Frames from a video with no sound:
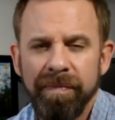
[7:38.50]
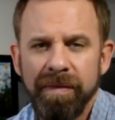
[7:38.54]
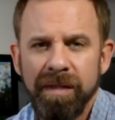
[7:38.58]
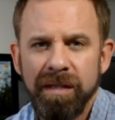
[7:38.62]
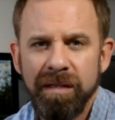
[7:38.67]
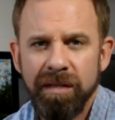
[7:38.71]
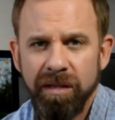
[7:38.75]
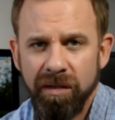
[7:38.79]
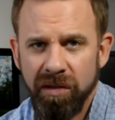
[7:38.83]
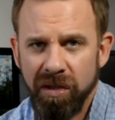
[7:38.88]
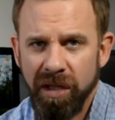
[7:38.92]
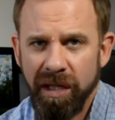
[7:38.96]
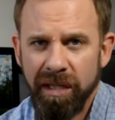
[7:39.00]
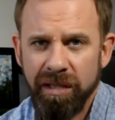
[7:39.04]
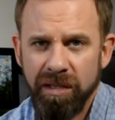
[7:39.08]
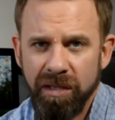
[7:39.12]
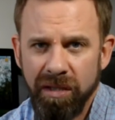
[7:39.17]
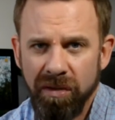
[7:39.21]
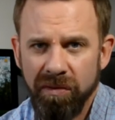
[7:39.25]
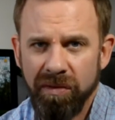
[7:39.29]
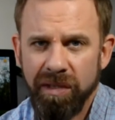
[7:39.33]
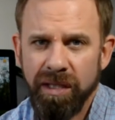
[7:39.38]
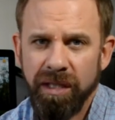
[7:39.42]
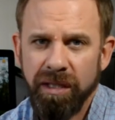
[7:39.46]

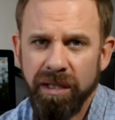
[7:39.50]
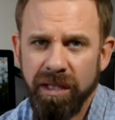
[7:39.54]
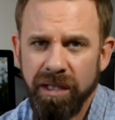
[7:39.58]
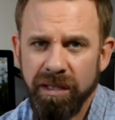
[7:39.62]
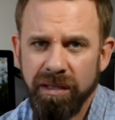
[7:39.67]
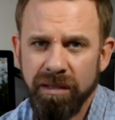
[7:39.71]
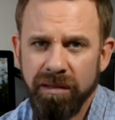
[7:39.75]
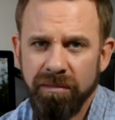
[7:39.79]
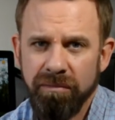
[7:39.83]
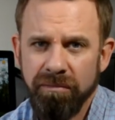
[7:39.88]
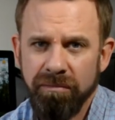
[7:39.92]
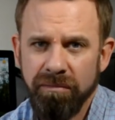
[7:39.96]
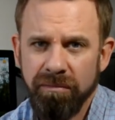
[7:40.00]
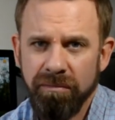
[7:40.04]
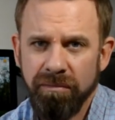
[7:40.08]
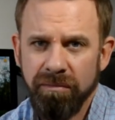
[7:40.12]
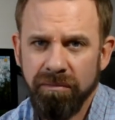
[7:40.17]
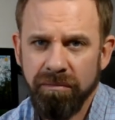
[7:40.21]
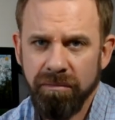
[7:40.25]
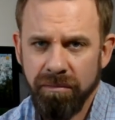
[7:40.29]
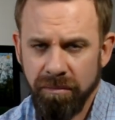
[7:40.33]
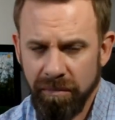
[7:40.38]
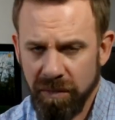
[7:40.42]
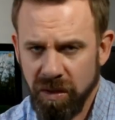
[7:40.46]
suggest using this.
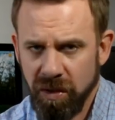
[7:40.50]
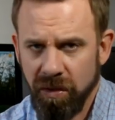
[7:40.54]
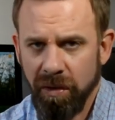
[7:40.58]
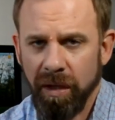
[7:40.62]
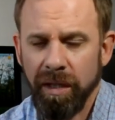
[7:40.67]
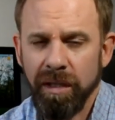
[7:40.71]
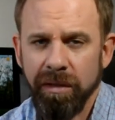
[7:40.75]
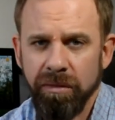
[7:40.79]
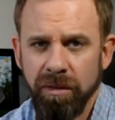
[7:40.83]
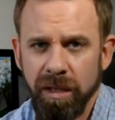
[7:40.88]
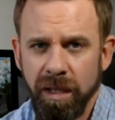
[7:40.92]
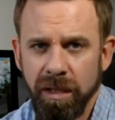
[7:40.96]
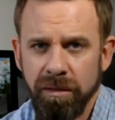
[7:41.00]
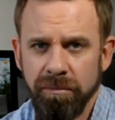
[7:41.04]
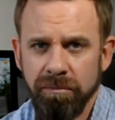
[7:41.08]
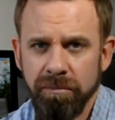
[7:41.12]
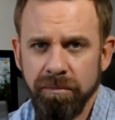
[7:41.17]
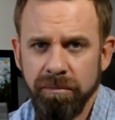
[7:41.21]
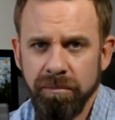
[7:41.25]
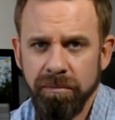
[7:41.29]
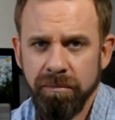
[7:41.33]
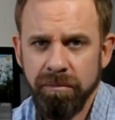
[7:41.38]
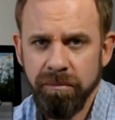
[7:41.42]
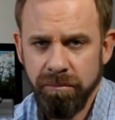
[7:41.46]
It's a great unit.
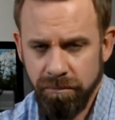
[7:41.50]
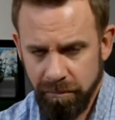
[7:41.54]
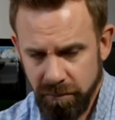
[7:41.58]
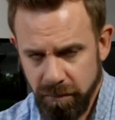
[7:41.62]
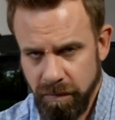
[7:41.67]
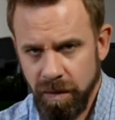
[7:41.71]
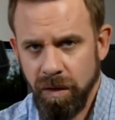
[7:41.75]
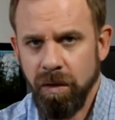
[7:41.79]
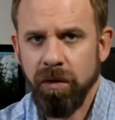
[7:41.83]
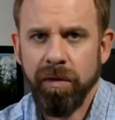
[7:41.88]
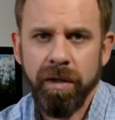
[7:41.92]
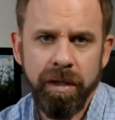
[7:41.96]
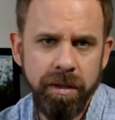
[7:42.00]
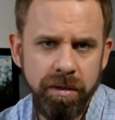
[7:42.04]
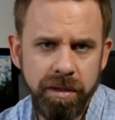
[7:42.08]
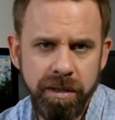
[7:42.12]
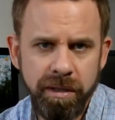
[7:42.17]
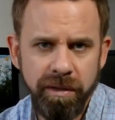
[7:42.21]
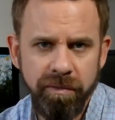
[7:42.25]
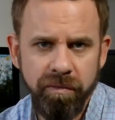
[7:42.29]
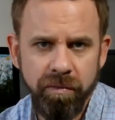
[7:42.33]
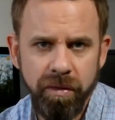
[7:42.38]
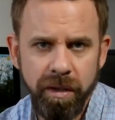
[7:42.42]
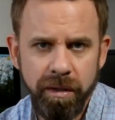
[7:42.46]
Go get
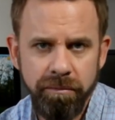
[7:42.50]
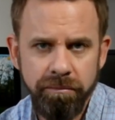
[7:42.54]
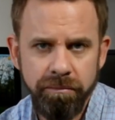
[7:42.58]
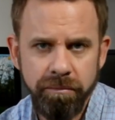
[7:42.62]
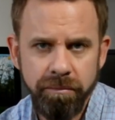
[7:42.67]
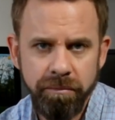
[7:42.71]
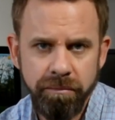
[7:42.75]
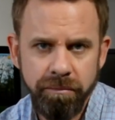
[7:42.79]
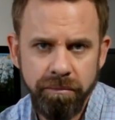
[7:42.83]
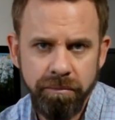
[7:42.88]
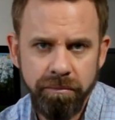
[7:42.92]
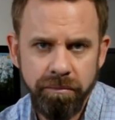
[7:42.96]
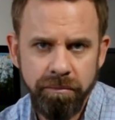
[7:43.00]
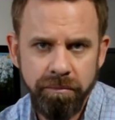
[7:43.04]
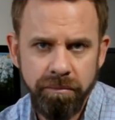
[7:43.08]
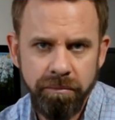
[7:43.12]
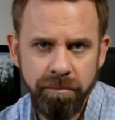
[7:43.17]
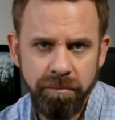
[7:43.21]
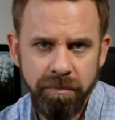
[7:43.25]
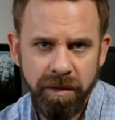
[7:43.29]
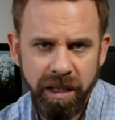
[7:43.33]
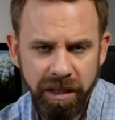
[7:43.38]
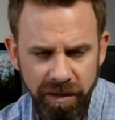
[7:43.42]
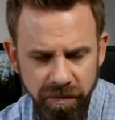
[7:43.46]
yourself one.
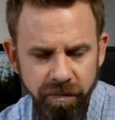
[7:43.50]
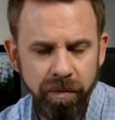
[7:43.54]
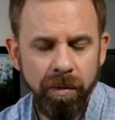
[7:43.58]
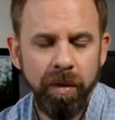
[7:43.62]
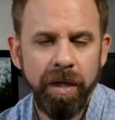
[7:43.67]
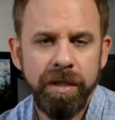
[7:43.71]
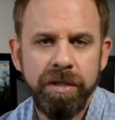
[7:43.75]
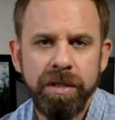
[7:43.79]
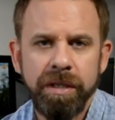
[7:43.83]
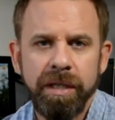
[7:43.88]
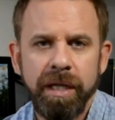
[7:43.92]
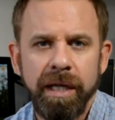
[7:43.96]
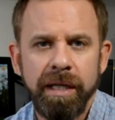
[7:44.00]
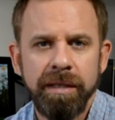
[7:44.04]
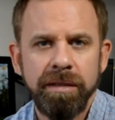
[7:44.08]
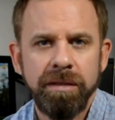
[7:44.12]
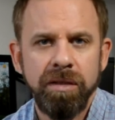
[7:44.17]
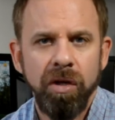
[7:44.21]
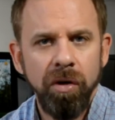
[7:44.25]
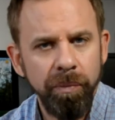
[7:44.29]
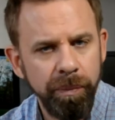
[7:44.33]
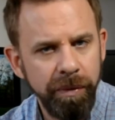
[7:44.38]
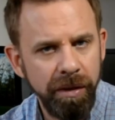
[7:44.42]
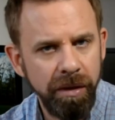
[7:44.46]
Thanks for watching,
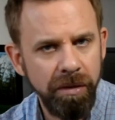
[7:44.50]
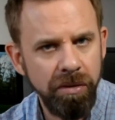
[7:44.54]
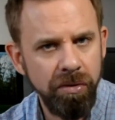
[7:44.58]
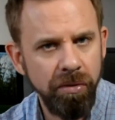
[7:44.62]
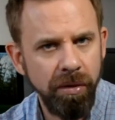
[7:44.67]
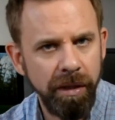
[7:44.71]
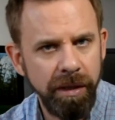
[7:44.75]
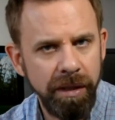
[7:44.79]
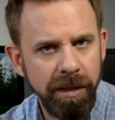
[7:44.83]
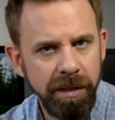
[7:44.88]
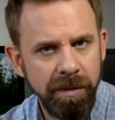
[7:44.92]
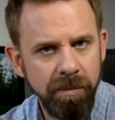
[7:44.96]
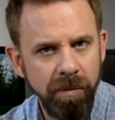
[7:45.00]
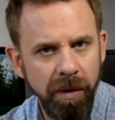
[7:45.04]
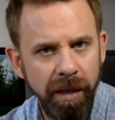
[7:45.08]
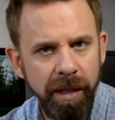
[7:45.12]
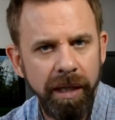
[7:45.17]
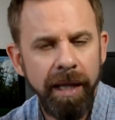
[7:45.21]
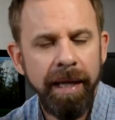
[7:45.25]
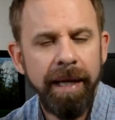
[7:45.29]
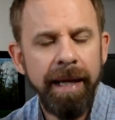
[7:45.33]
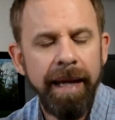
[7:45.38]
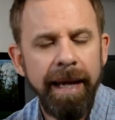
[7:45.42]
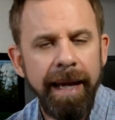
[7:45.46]
guys. Hope you enjoyed this
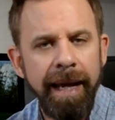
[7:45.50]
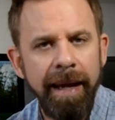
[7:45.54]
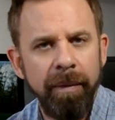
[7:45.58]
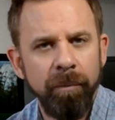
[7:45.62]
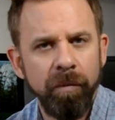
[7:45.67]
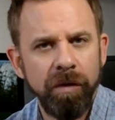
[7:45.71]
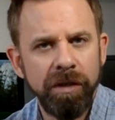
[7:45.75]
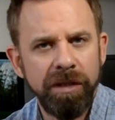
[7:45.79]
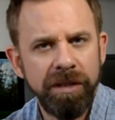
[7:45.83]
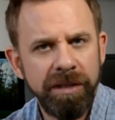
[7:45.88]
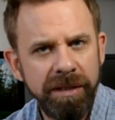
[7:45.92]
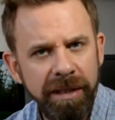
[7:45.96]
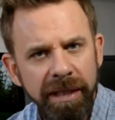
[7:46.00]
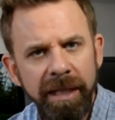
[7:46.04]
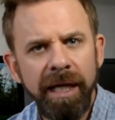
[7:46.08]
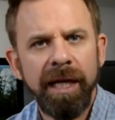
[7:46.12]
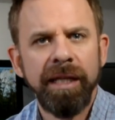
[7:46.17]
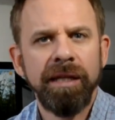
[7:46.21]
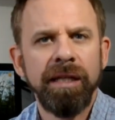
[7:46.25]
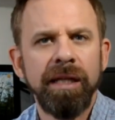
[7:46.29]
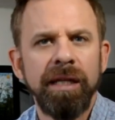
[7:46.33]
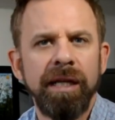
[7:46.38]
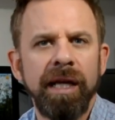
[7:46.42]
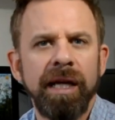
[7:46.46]
one, and we'll see you
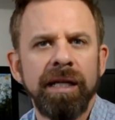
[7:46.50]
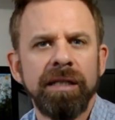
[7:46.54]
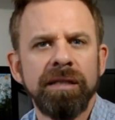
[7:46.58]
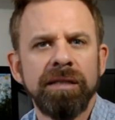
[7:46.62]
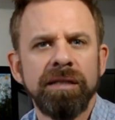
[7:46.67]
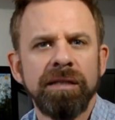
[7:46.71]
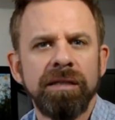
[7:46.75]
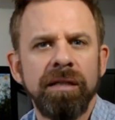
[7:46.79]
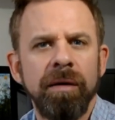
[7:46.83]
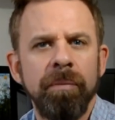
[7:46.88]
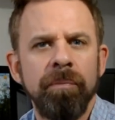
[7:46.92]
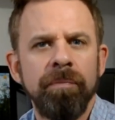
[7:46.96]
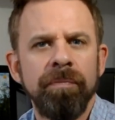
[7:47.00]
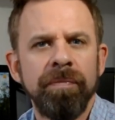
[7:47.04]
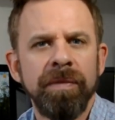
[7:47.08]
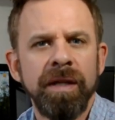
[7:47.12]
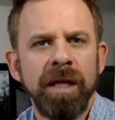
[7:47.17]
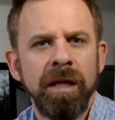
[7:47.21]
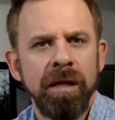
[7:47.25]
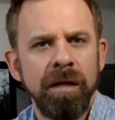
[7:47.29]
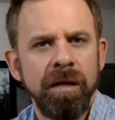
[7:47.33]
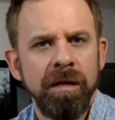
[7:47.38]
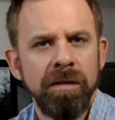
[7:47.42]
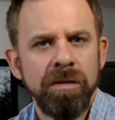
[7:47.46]
at the next
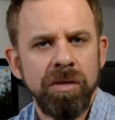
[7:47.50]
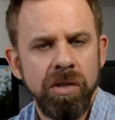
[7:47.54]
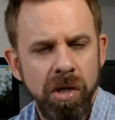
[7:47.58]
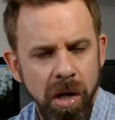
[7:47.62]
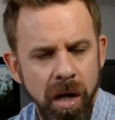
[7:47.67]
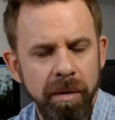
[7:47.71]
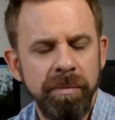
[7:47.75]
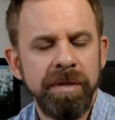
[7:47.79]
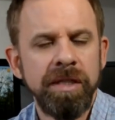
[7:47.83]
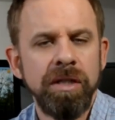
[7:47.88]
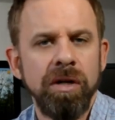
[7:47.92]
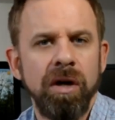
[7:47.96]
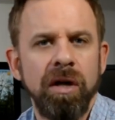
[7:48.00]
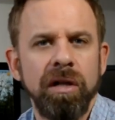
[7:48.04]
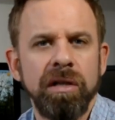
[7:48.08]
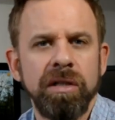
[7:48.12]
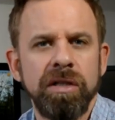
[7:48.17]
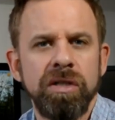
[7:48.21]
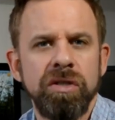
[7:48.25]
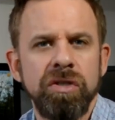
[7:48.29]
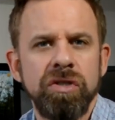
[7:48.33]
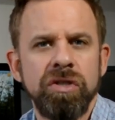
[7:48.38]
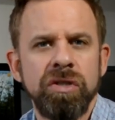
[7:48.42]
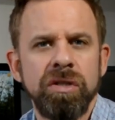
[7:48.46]

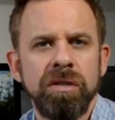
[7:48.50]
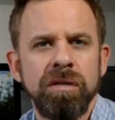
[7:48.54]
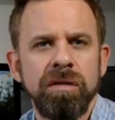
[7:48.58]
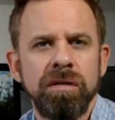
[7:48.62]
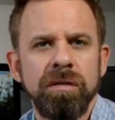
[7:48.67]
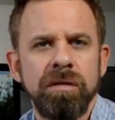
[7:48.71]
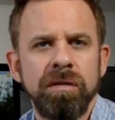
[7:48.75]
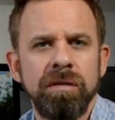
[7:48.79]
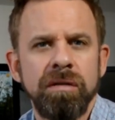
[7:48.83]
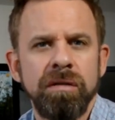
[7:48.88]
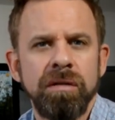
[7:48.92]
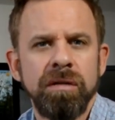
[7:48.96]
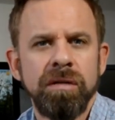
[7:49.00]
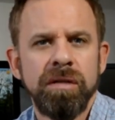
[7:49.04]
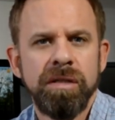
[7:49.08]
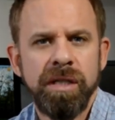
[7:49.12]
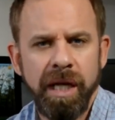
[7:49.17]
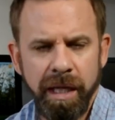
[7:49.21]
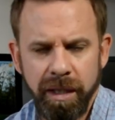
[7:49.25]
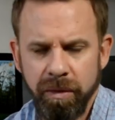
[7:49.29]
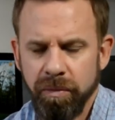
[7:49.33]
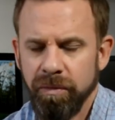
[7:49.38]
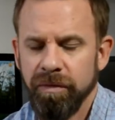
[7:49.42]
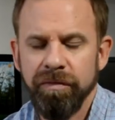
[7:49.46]
TommyKnowledge
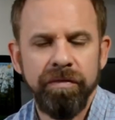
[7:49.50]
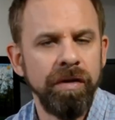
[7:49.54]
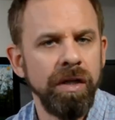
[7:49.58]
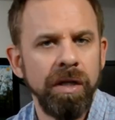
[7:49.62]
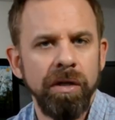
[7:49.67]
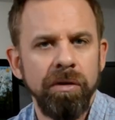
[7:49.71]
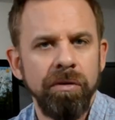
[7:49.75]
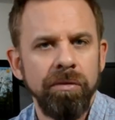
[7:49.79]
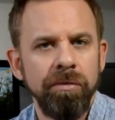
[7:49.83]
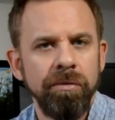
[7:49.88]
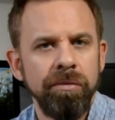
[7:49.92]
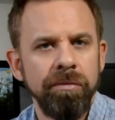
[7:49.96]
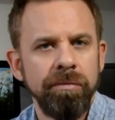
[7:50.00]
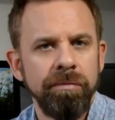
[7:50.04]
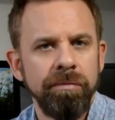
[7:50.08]
Tech Review.